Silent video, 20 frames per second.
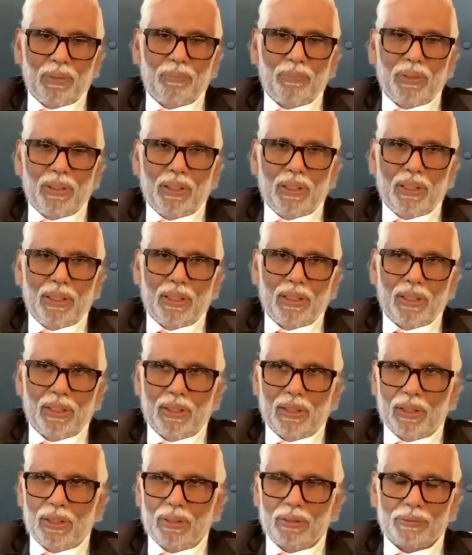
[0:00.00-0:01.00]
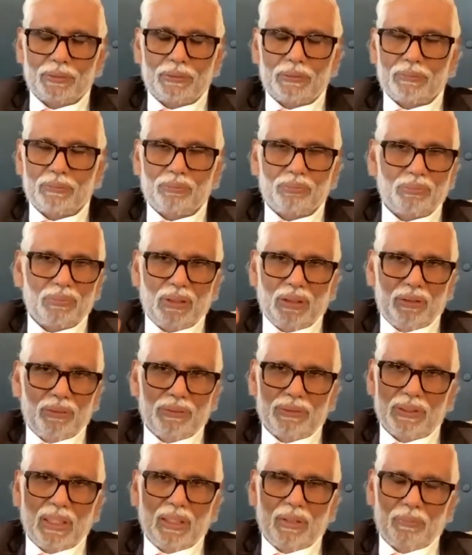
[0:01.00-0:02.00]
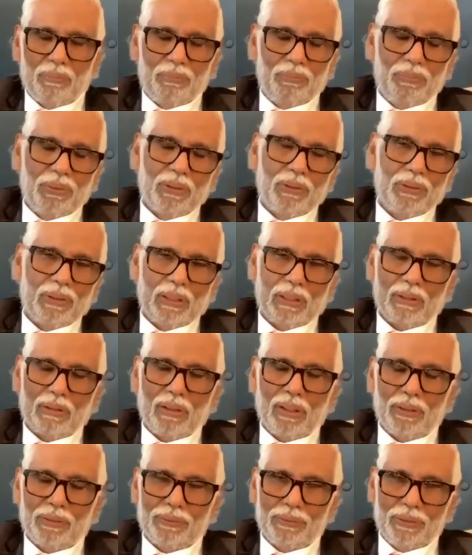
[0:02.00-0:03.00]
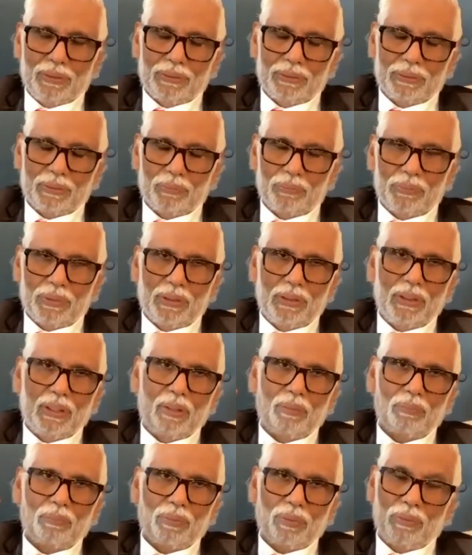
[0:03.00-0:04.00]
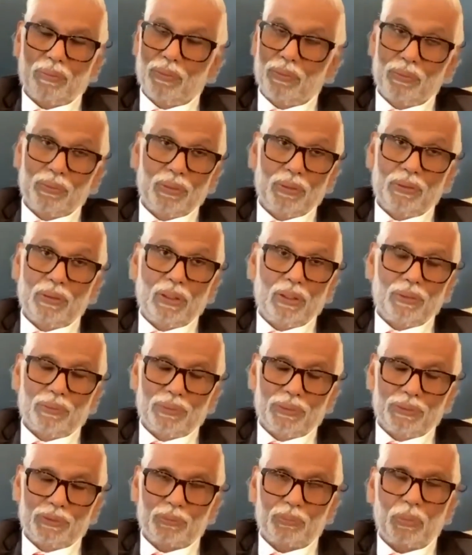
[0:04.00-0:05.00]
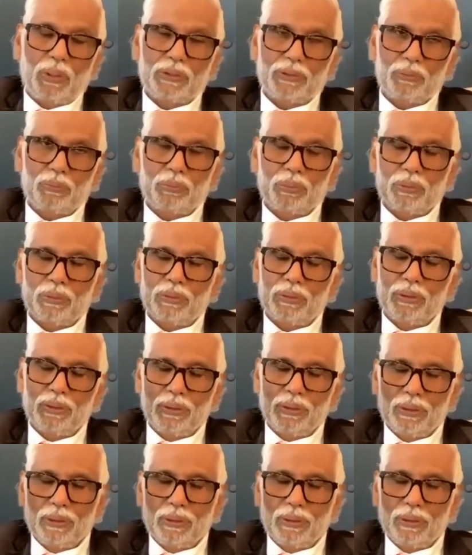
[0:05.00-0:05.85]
maybe, it's not a big technology or something that I'm going to read, although it's possible